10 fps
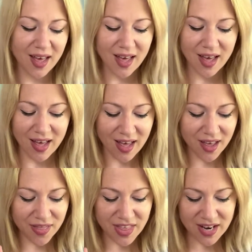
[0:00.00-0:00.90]

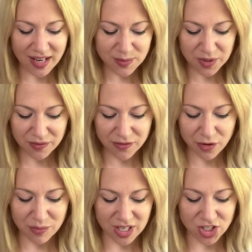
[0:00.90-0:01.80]
The next bit of
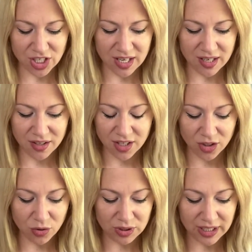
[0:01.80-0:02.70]
information that
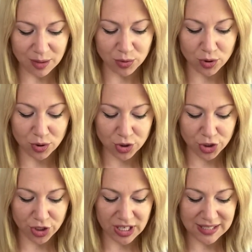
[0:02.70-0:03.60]
your label
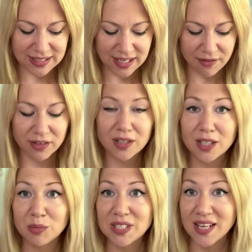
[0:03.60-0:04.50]
should definitely
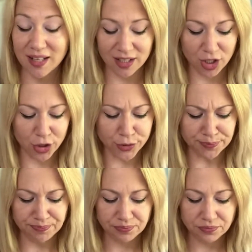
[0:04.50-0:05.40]
be telling you
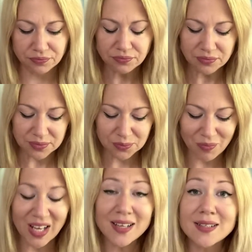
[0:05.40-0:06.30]

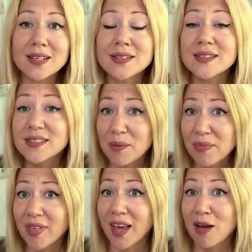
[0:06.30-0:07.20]
is
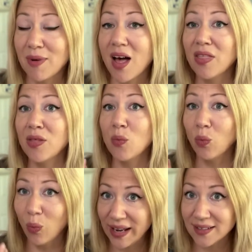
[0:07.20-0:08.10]
something about the
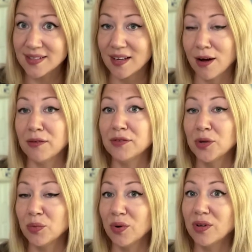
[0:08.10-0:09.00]
weight of your
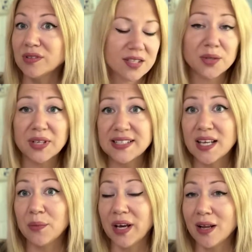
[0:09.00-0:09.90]
wool. So when I say
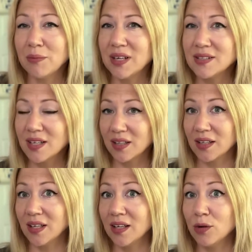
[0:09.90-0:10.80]
weight, I'm
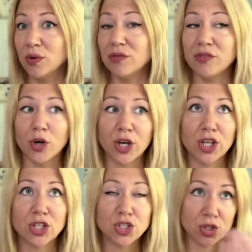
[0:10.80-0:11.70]
basically referring
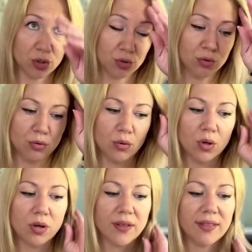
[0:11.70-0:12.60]
to
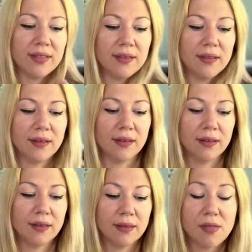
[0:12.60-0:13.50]
the
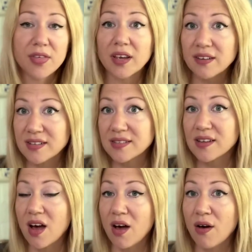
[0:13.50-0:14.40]
thickness
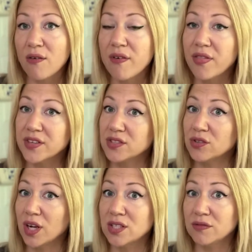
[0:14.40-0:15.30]
of the
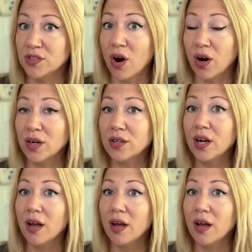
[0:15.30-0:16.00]
strand of yarn,